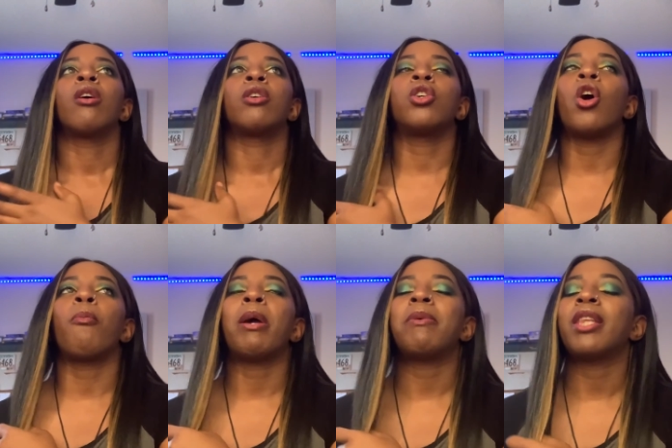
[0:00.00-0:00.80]
you know,
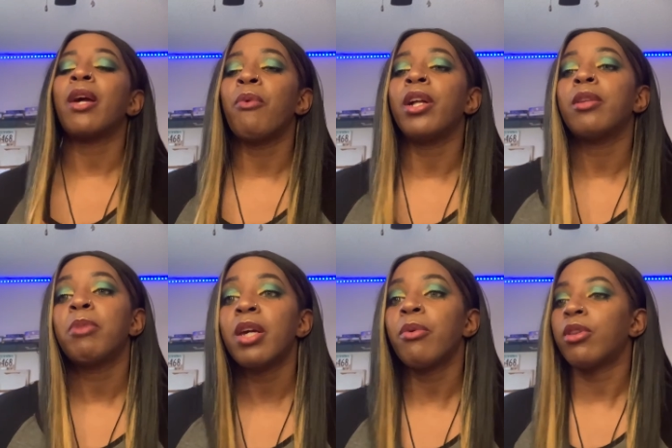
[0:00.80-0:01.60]
maybe they wanted to
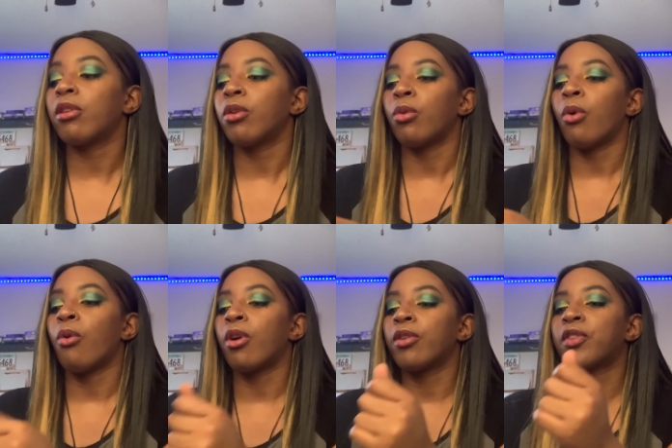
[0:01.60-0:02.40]
be with you
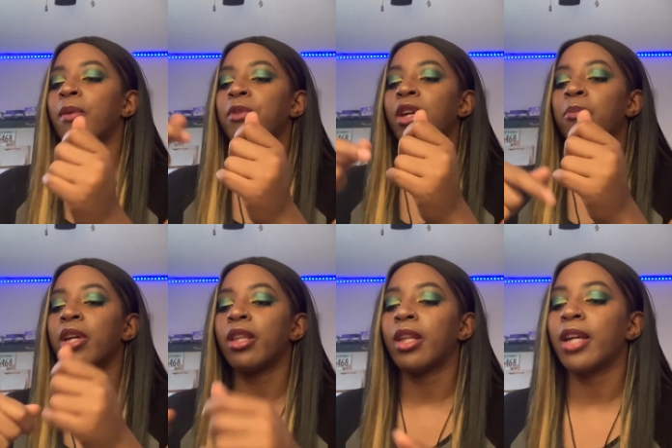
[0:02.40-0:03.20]
or something.
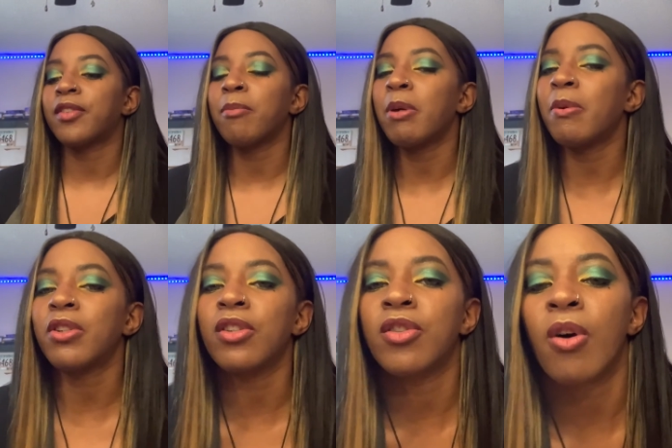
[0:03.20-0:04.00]
But, like, some people
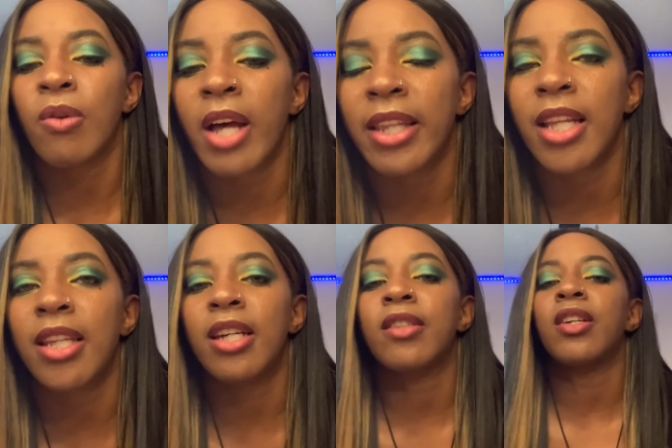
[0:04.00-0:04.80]
just don't like that
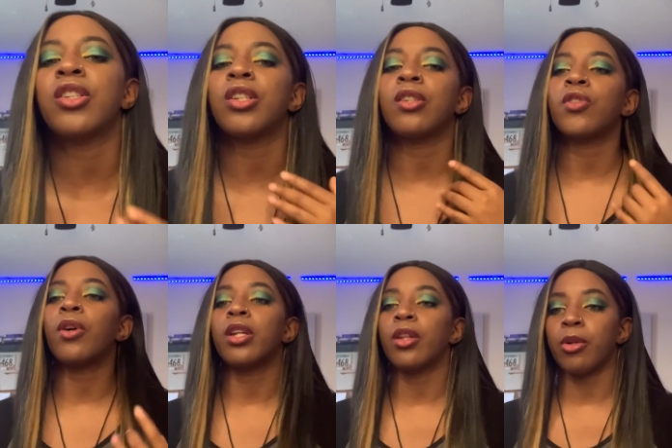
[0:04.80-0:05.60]
the attention is
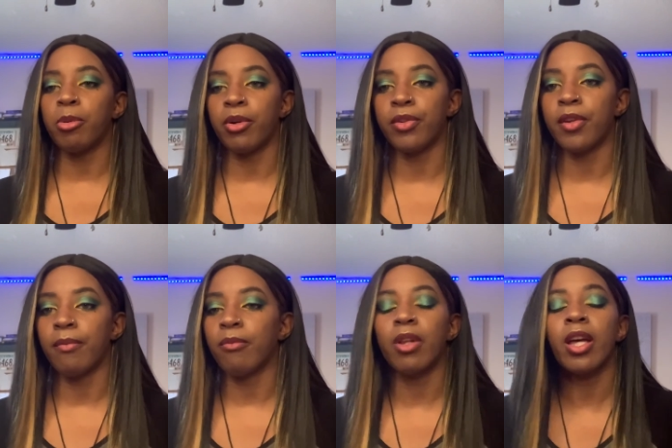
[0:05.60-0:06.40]
on another
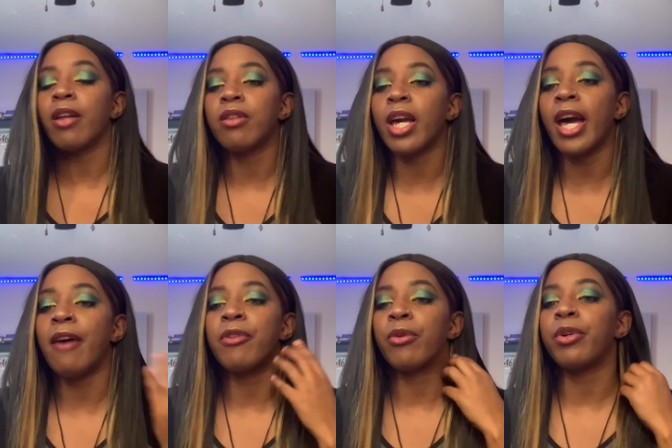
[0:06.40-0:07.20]
person. And they
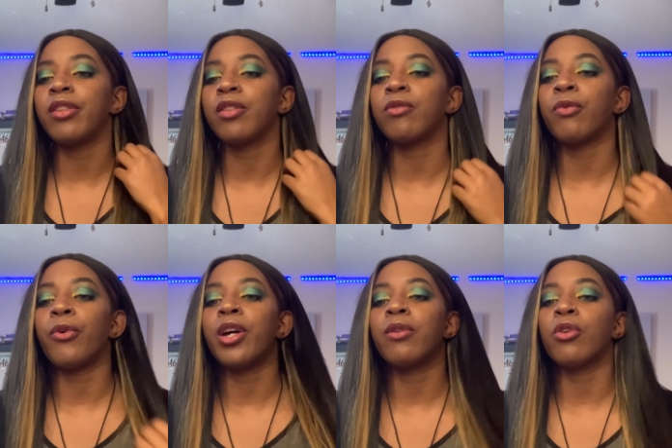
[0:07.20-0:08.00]
have their reasons
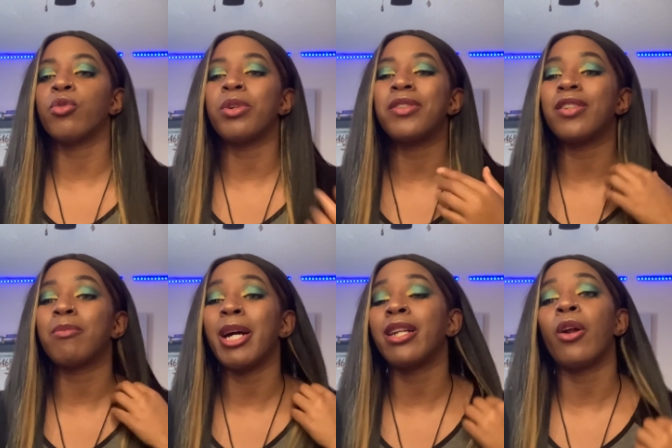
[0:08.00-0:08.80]
for it. Those reasons
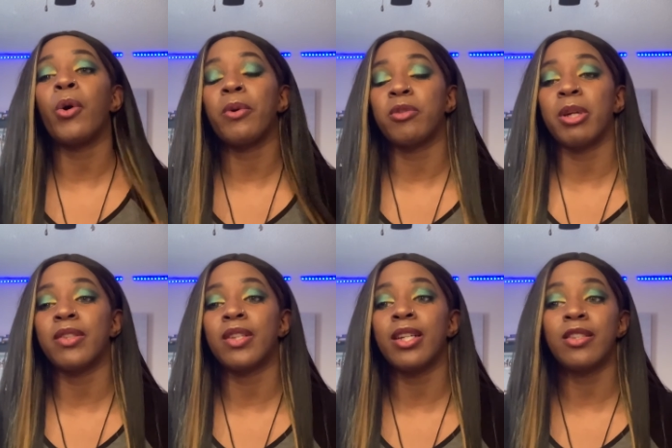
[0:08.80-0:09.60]
might not always make
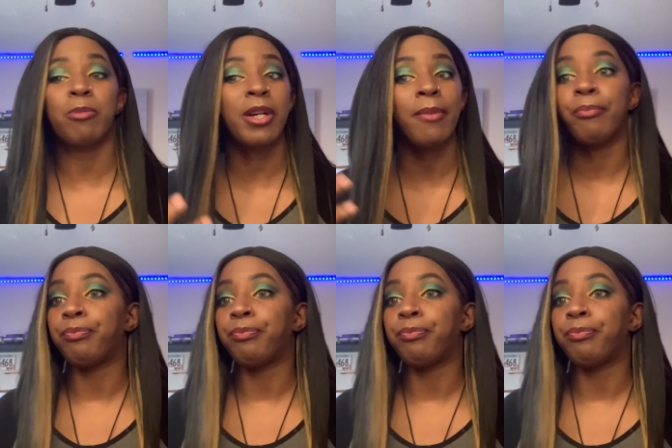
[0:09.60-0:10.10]
sense, but